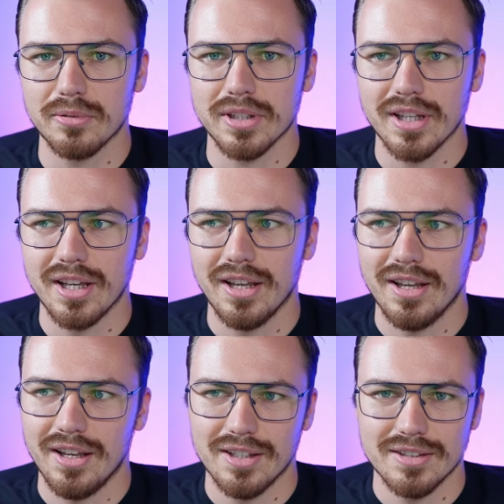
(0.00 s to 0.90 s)
But
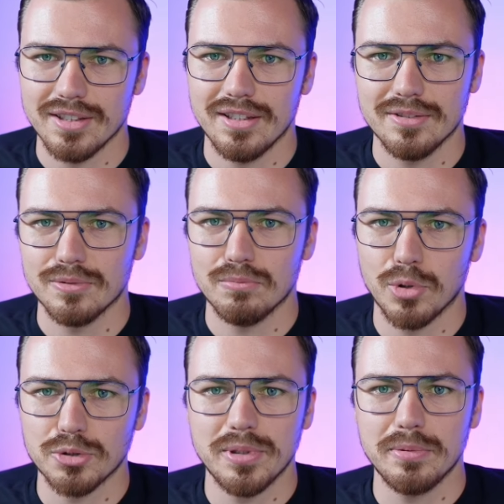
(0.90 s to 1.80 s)

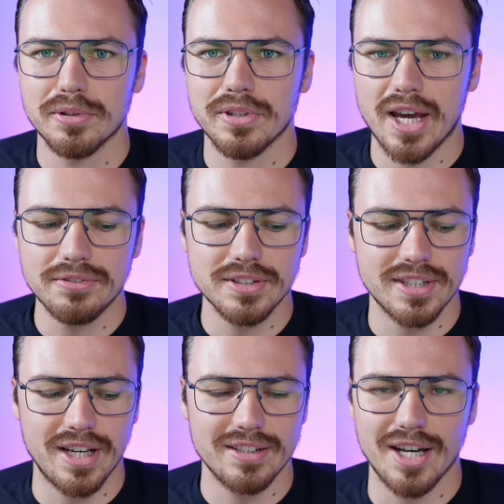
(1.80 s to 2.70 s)
most people don't have this
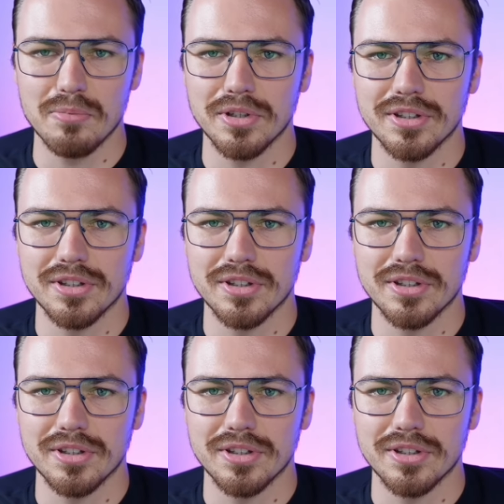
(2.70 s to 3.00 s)
uh, time.